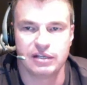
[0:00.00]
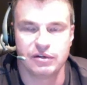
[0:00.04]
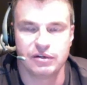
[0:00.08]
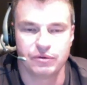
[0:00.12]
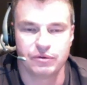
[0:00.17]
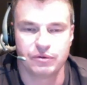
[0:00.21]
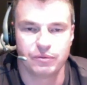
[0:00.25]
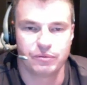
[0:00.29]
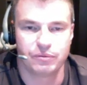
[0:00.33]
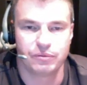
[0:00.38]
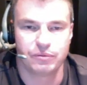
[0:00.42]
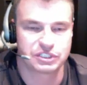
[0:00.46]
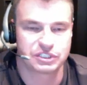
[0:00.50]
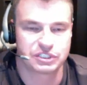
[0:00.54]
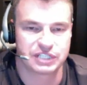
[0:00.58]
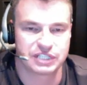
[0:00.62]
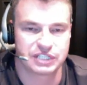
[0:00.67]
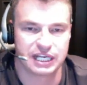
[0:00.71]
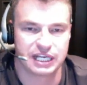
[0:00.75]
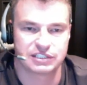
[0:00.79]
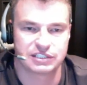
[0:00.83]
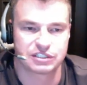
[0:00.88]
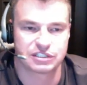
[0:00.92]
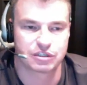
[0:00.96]
who just
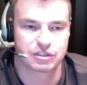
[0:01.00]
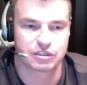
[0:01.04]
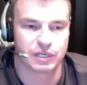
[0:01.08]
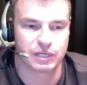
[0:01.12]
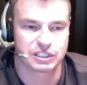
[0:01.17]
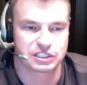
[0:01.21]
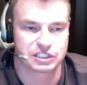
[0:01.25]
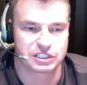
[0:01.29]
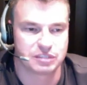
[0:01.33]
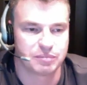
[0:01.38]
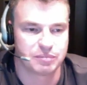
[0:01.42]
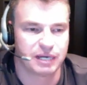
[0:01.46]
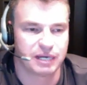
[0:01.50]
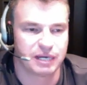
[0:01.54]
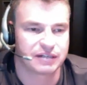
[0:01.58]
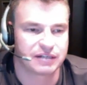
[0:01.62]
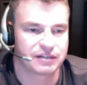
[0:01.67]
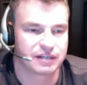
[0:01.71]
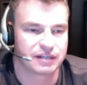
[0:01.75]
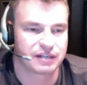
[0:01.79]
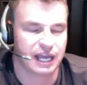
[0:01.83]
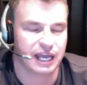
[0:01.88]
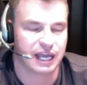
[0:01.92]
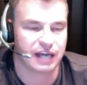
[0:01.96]
asked the question about
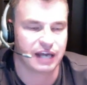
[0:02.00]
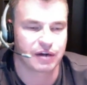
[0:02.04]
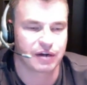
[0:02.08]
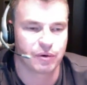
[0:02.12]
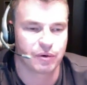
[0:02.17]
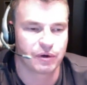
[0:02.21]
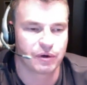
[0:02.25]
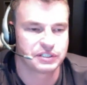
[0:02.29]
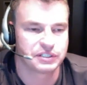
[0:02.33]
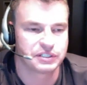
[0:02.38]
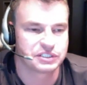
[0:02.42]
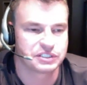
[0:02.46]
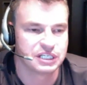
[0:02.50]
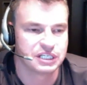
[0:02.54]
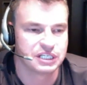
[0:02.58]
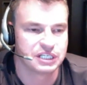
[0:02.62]
the categories,